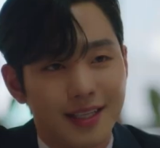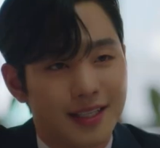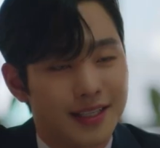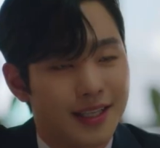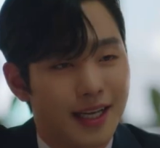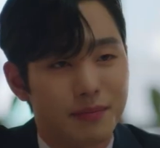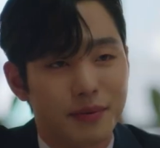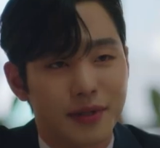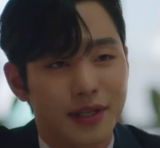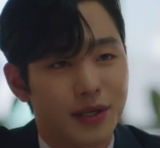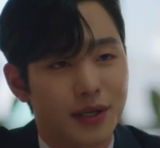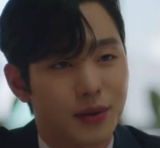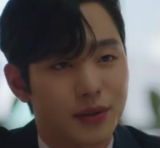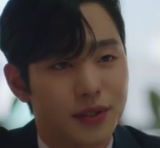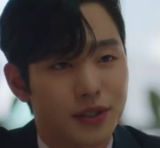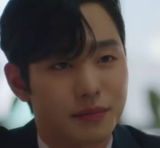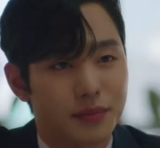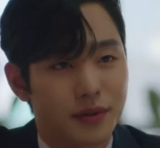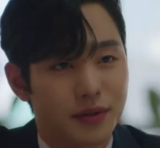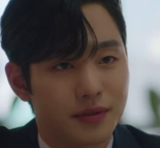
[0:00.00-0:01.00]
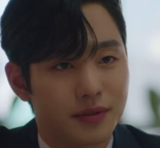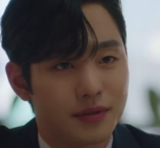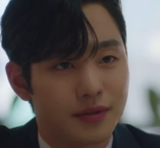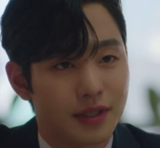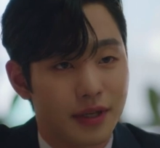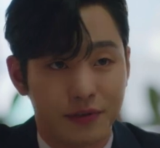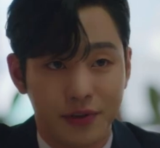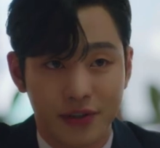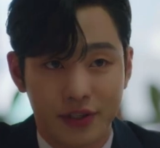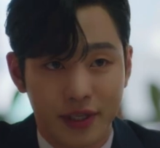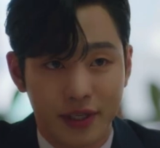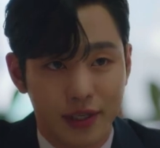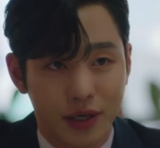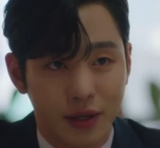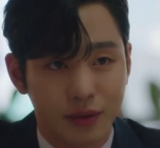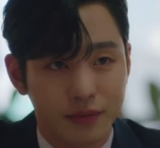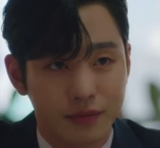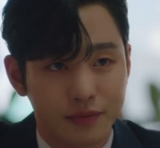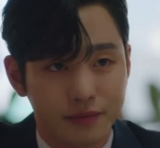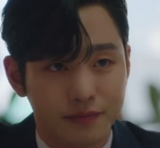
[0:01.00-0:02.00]
This cannot be negotiable. If you say
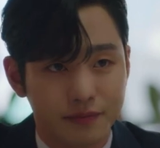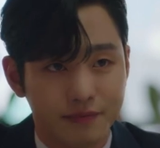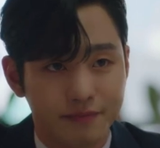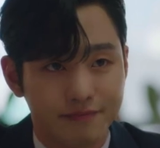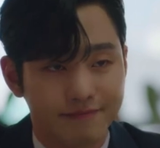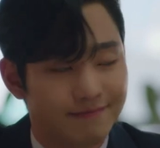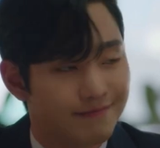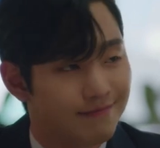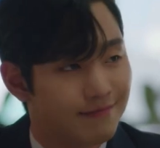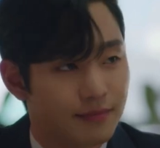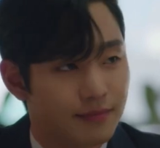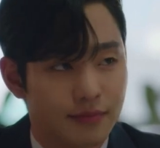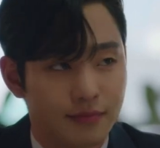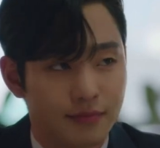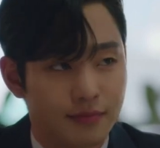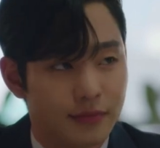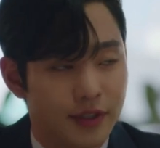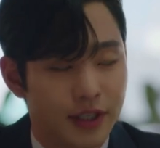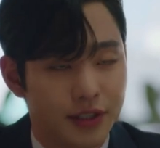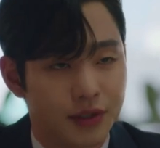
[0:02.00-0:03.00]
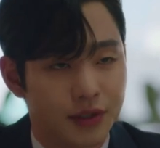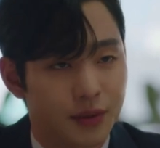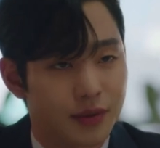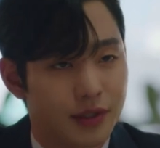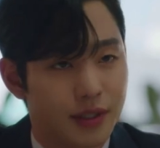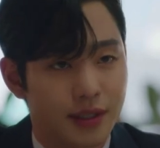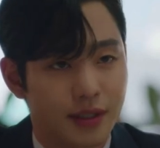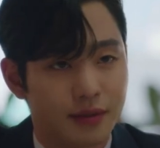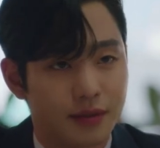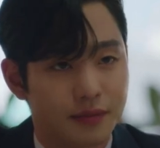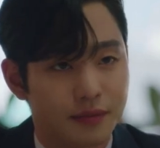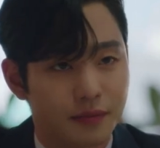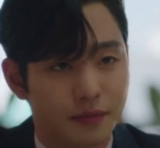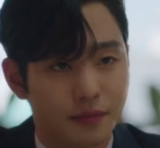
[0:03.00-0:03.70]
no, there's no deal.